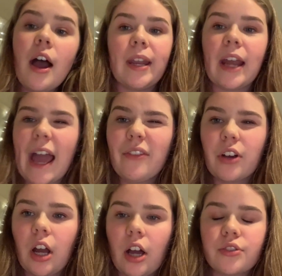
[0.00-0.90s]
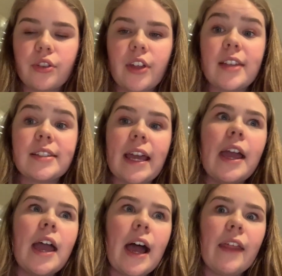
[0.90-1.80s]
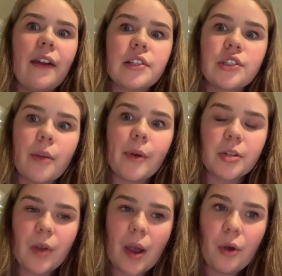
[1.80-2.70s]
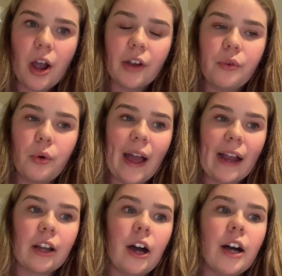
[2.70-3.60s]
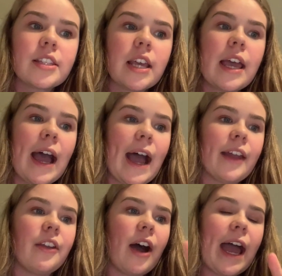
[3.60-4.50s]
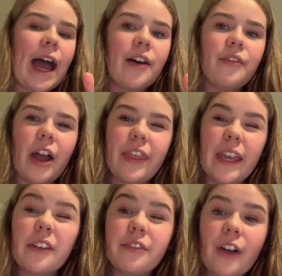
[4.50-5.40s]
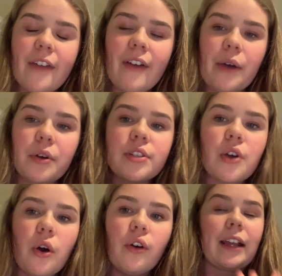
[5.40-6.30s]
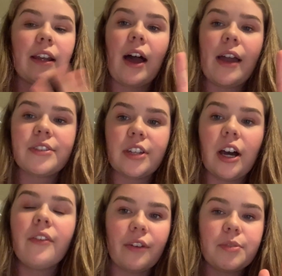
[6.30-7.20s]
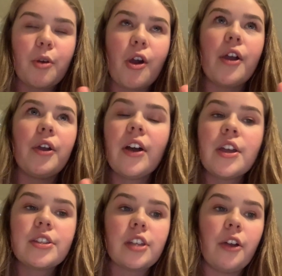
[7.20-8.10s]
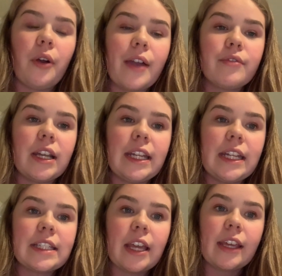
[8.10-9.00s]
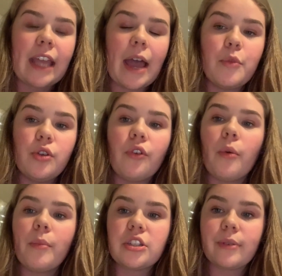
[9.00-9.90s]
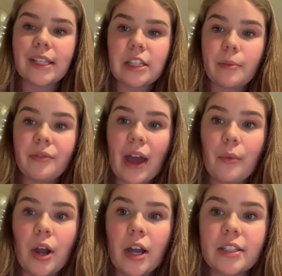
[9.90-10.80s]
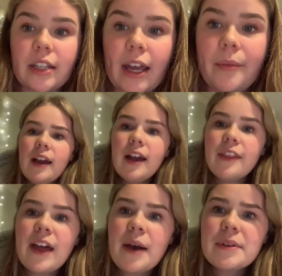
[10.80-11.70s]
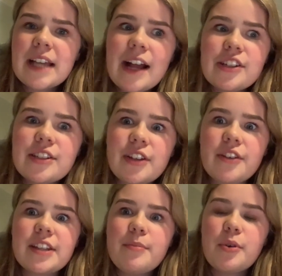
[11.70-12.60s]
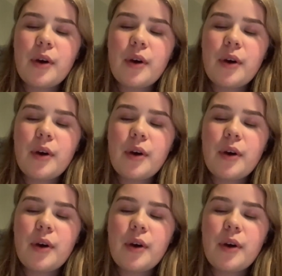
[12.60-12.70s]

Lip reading: And I have a class on Thursday and there is so much prep work for that class. And I have, I think, 5 hours of live stuff tomorrow. So I really need to get a move on with doing some of that work tonight. That was actually so simple.